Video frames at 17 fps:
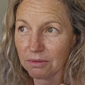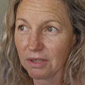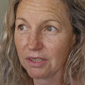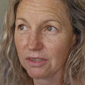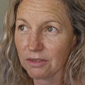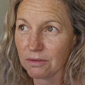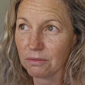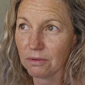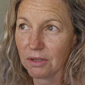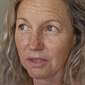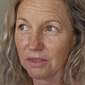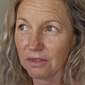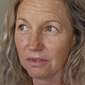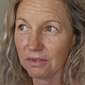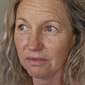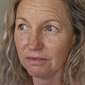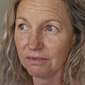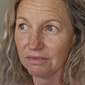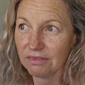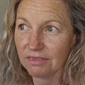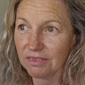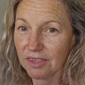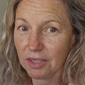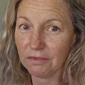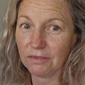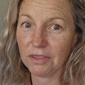They're just working on
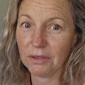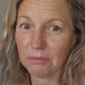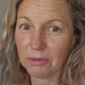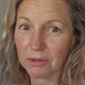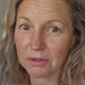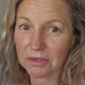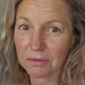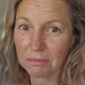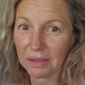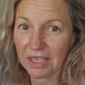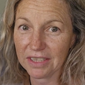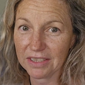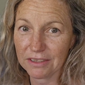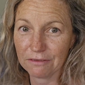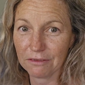giving you more space